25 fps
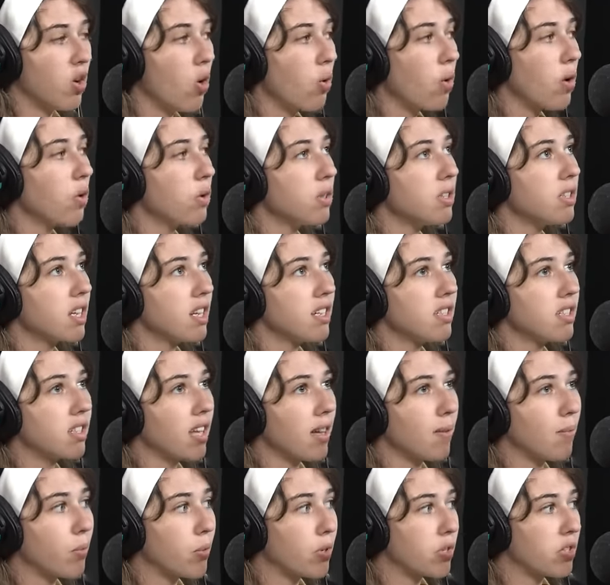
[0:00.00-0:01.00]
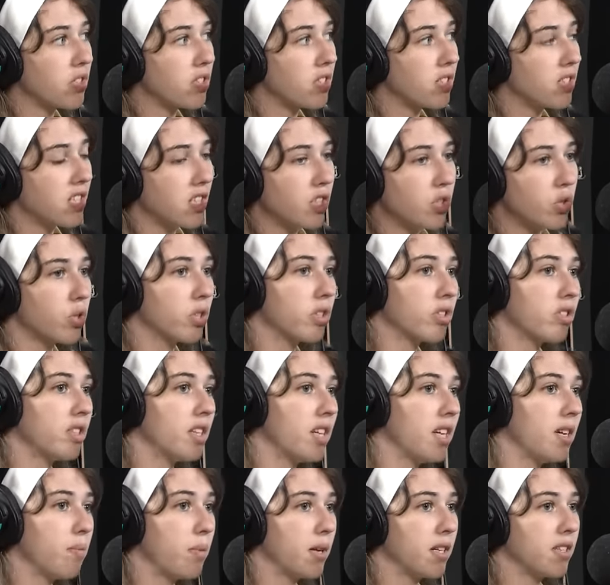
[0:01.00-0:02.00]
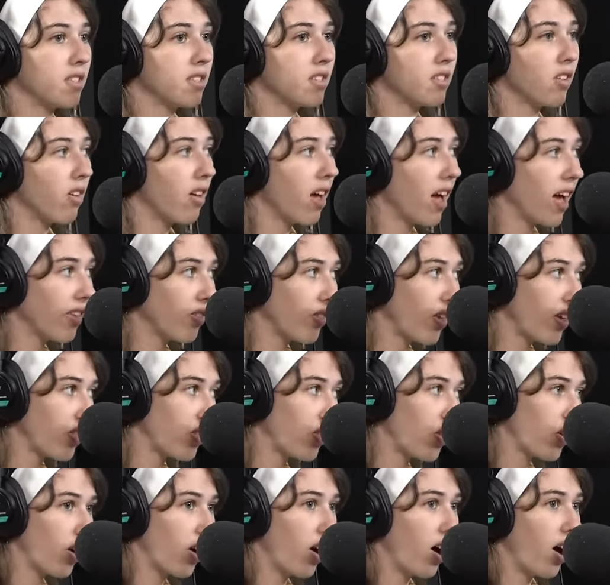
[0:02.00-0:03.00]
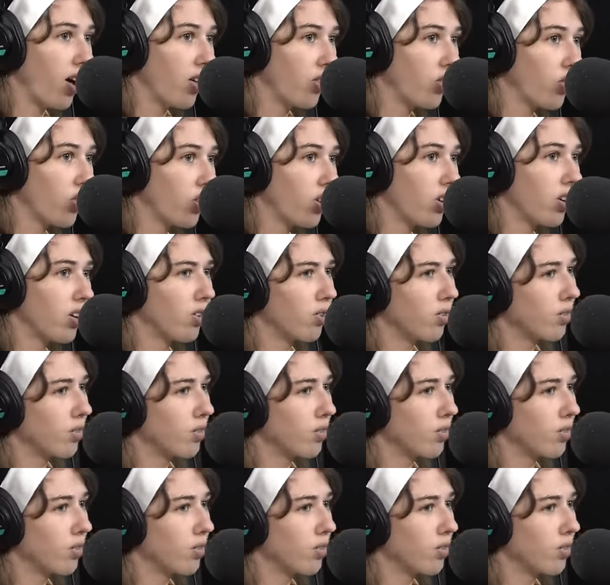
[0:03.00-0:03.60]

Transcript: No, it always tasted like more citrusy, but it still had like the other